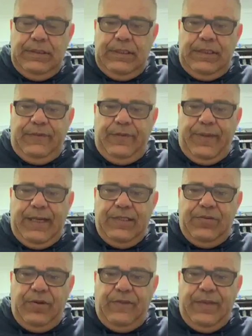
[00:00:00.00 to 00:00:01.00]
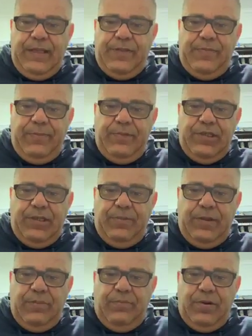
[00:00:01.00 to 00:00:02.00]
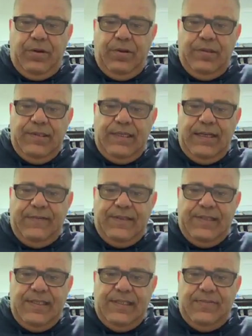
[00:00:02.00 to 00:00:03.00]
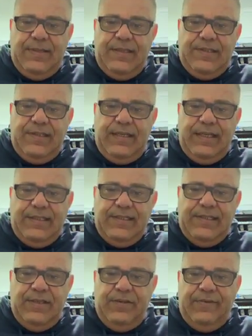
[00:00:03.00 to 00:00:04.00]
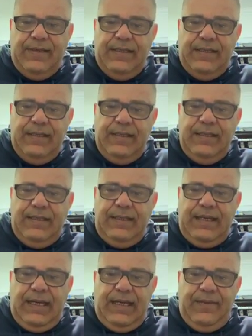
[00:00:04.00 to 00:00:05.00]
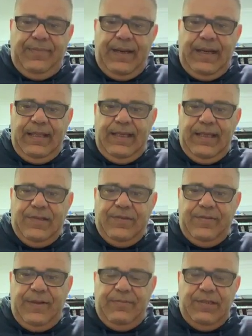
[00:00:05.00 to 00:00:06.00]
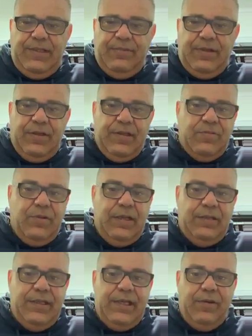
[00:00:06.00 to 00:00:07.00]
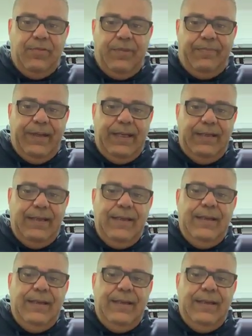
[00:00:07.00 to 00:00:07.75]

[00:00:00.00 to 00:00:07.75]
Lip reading: If you pay 12-month membership on the bronze and after 6 months you get to silver, how do you pay the extra membership cost? Well, you know what, Ben?